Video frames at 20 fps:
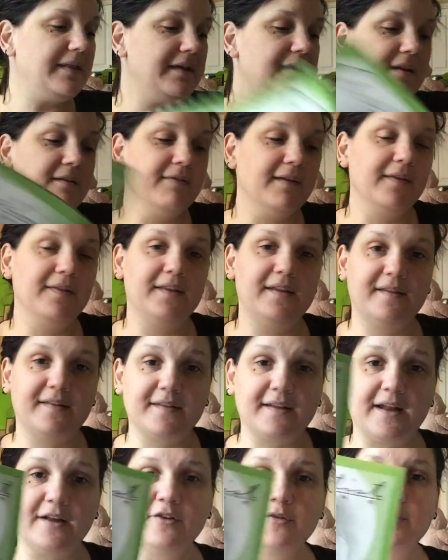then I found
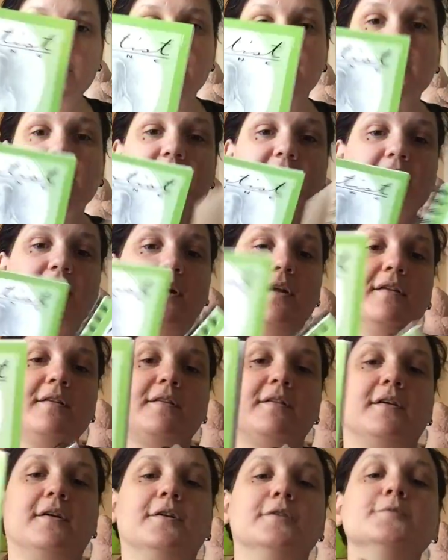these sketchbooks
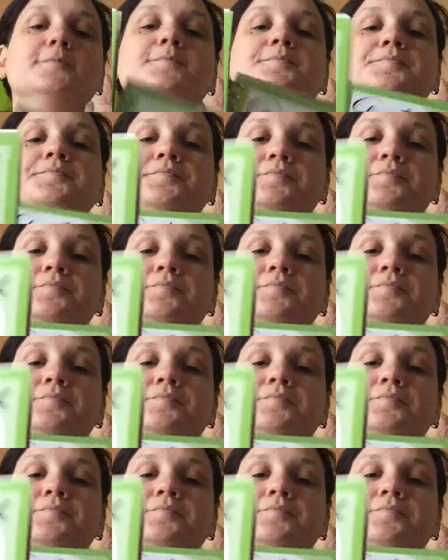also.